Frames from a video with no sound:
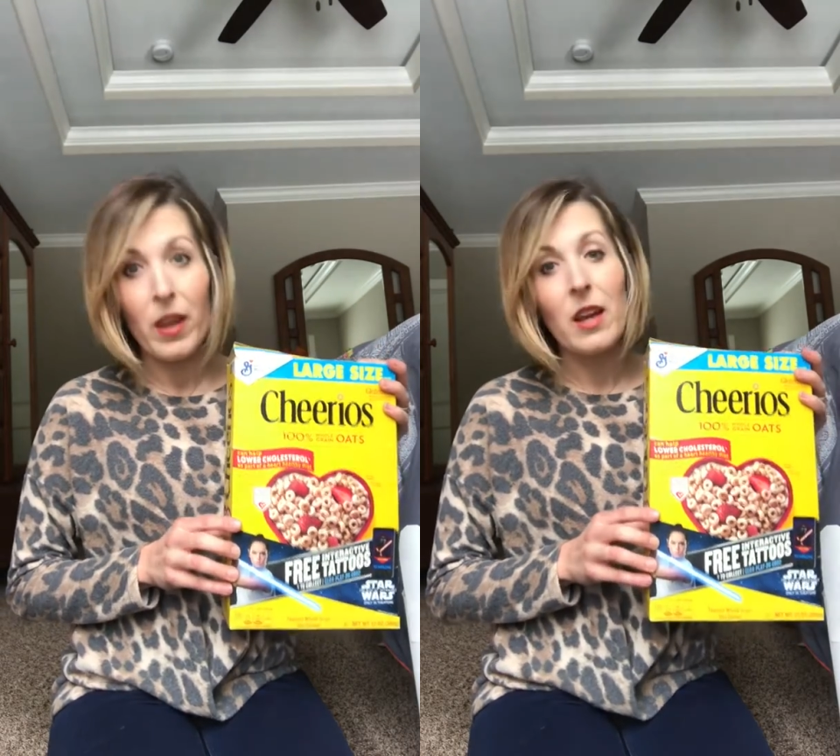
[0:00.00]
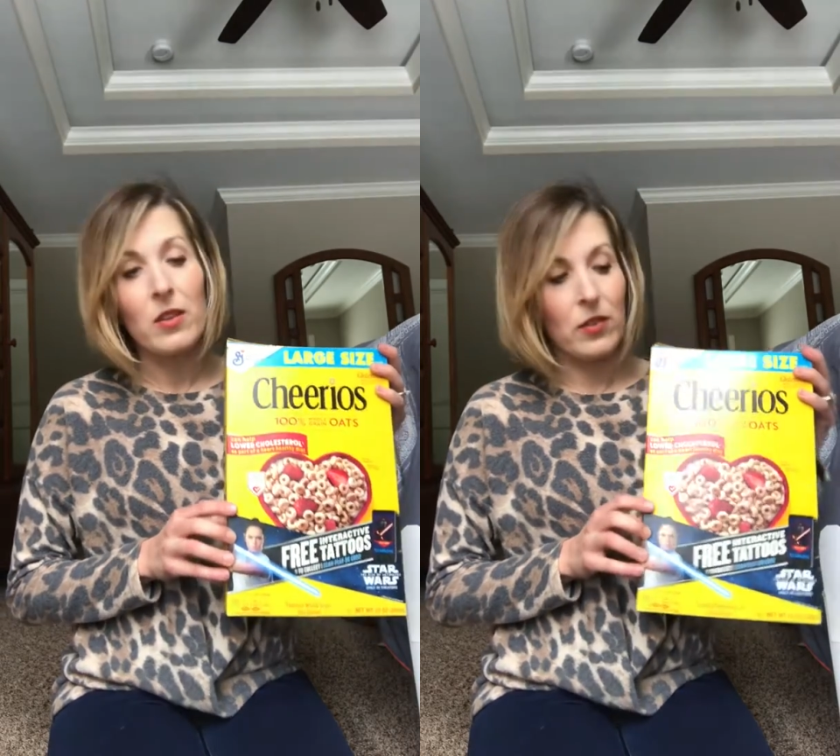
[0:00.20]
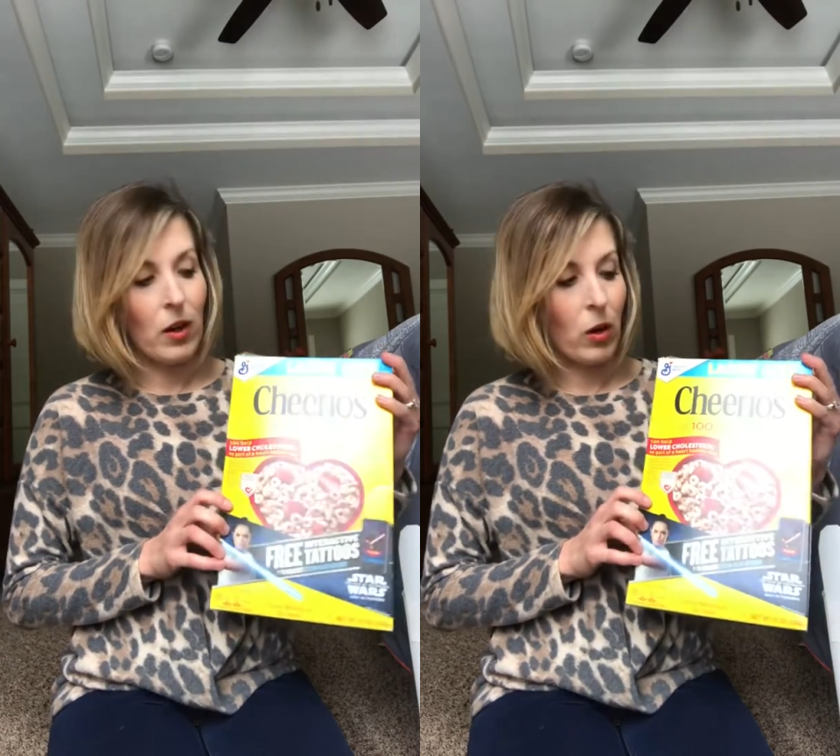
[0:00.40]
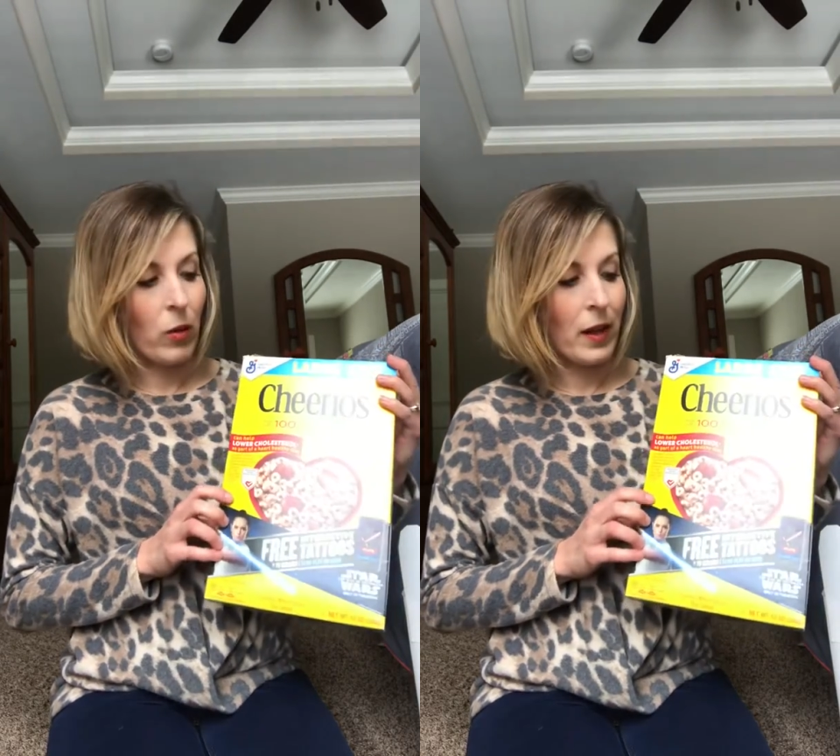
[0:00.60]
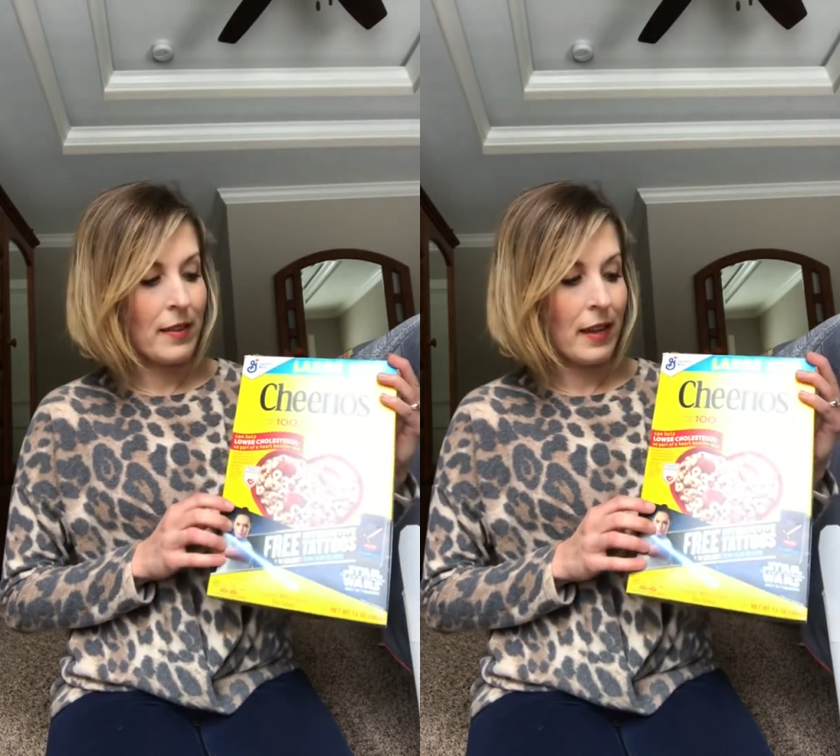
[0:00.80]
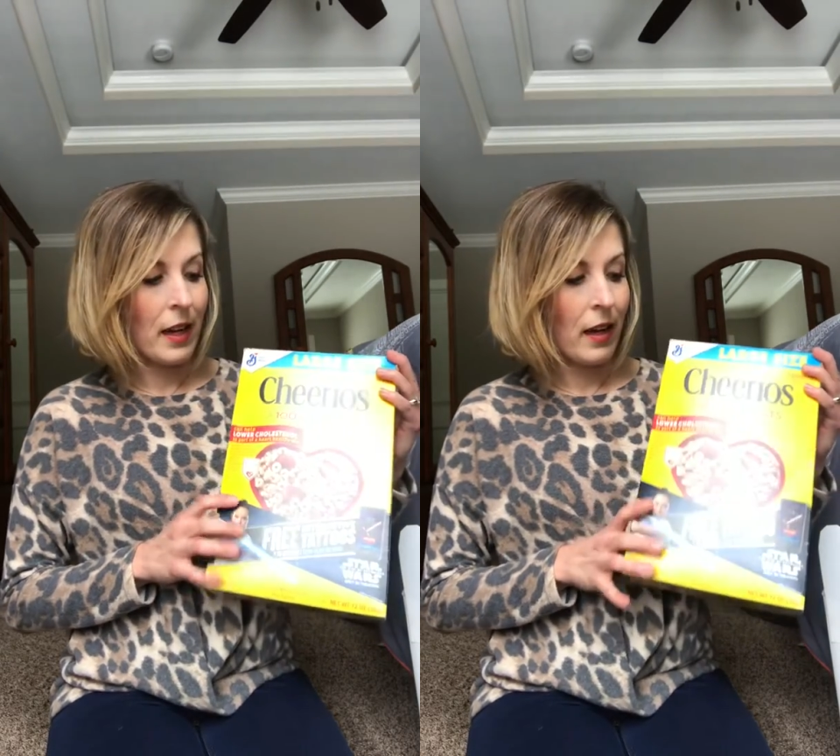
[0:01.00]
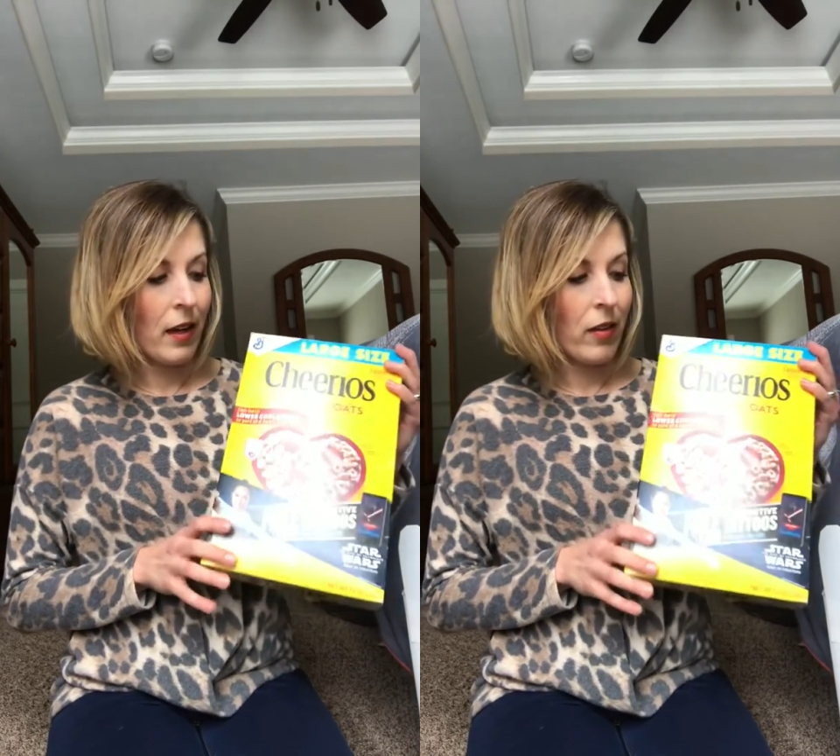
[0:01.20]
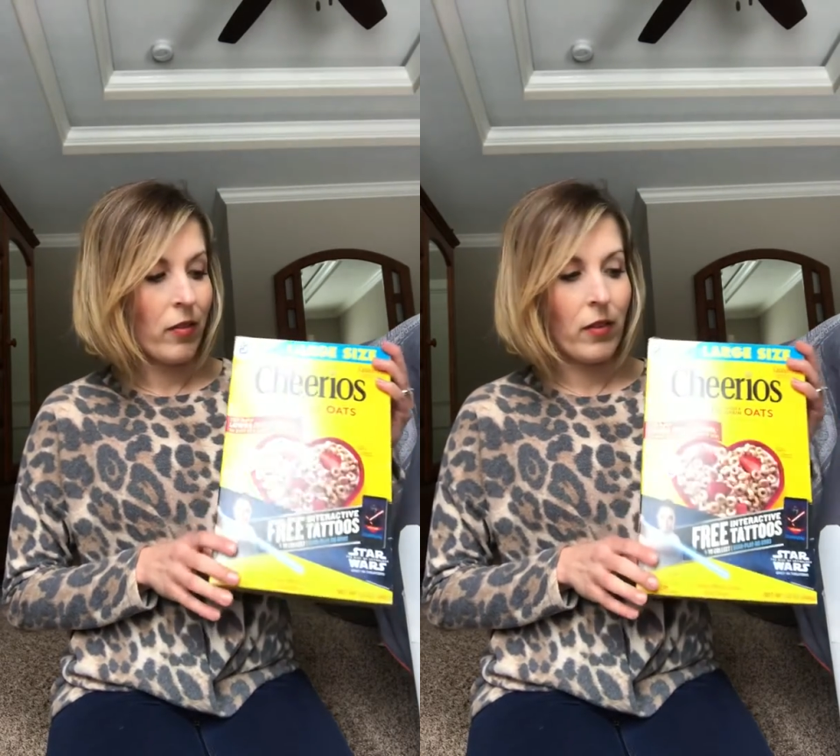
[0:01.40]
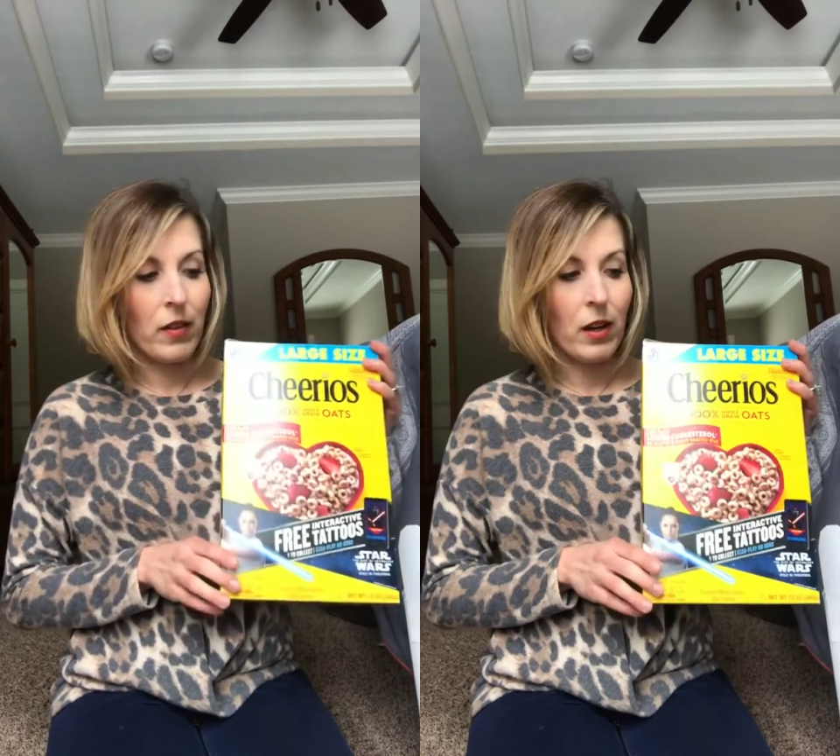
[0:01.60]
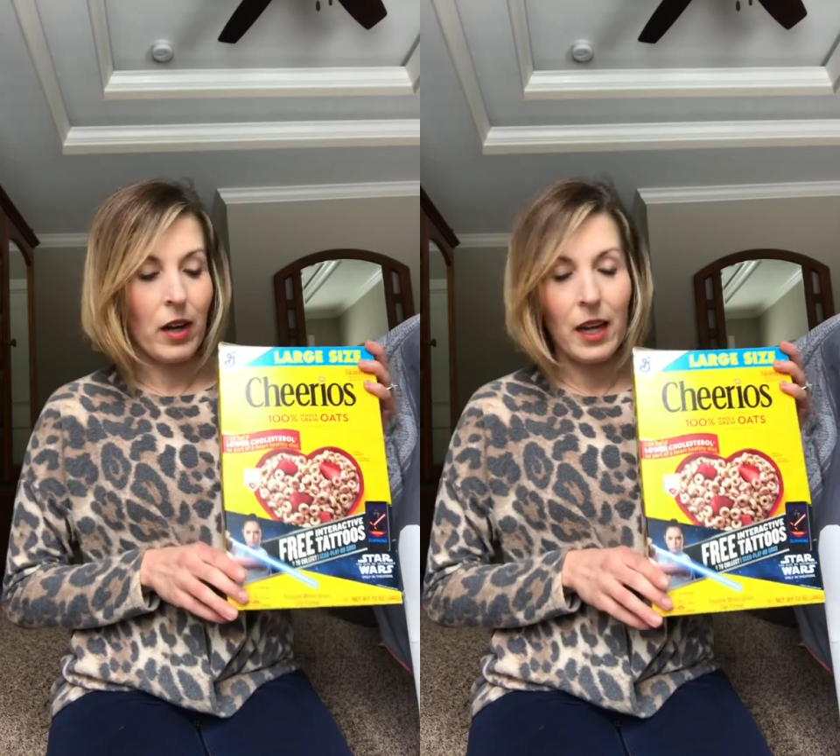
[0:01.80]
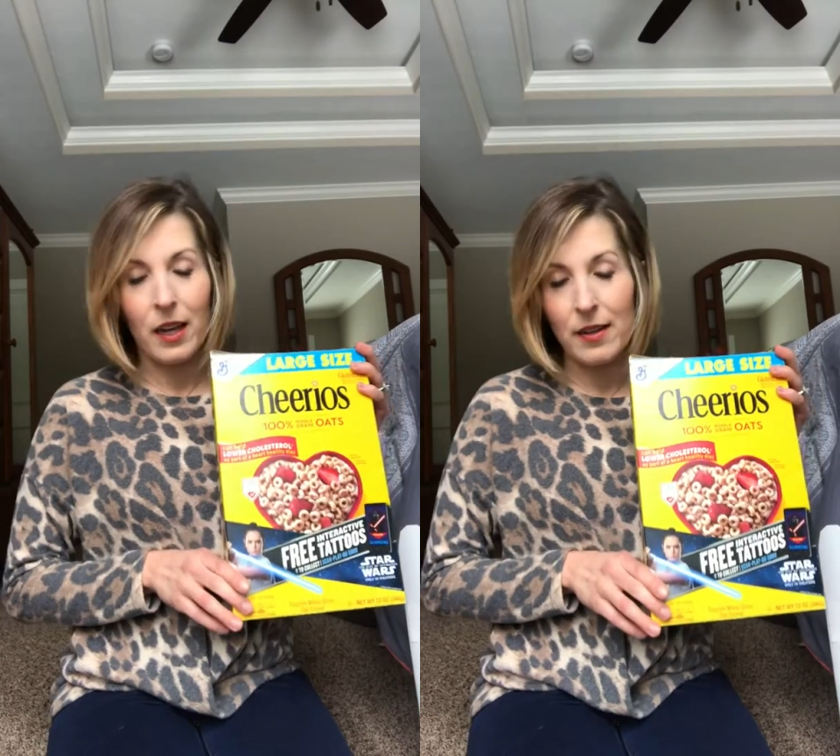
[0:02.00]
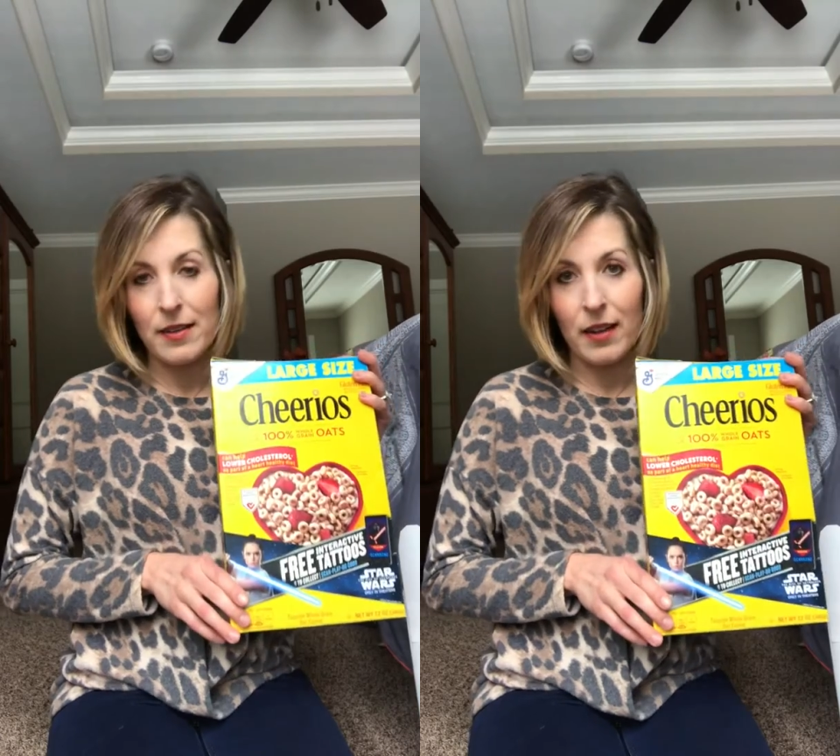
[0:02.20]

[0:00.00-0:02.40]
so it's going to give your hand